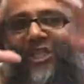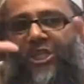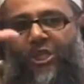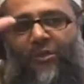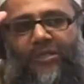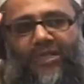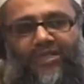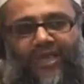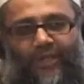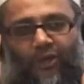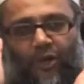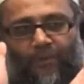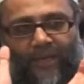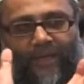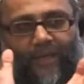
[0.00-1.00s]
the duties that
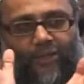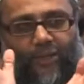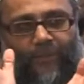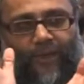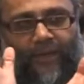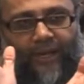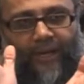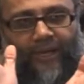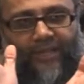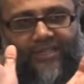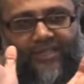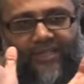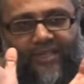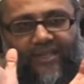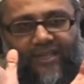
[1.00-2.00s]
are obligatory upon
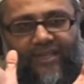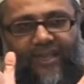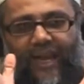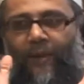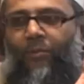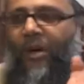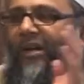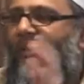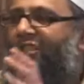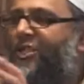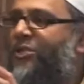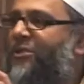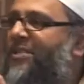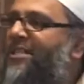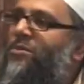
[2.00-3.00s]
us, and what are
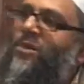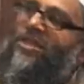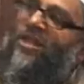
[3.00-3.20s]
the duties